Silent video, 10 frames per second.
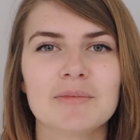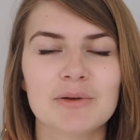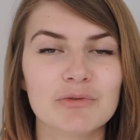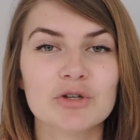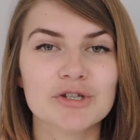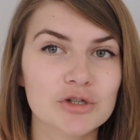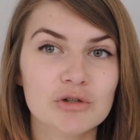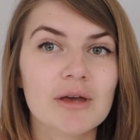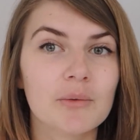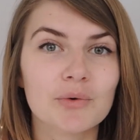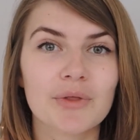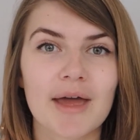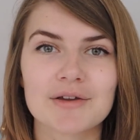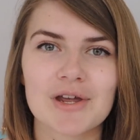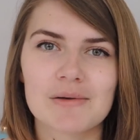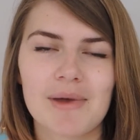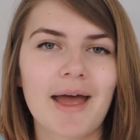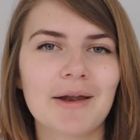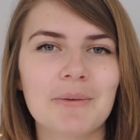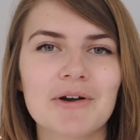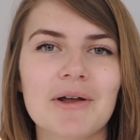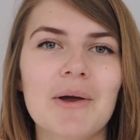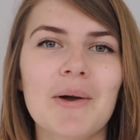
Even though she knew they were all there, she hadn't met anyone.